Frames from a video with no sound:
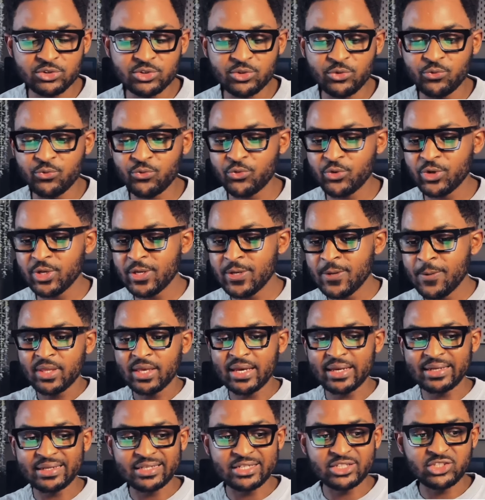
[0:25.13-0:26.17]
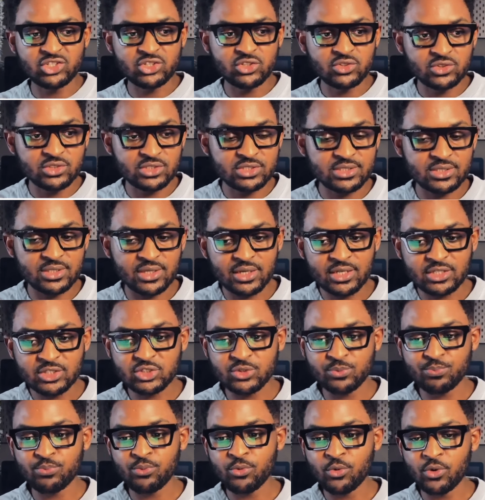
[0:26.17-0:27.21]
for free, additional study
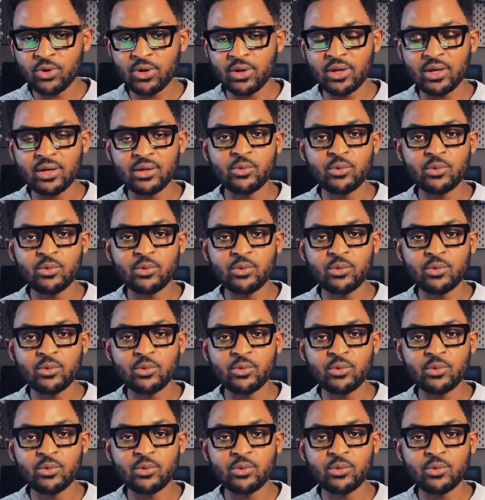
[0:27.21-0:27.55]
support,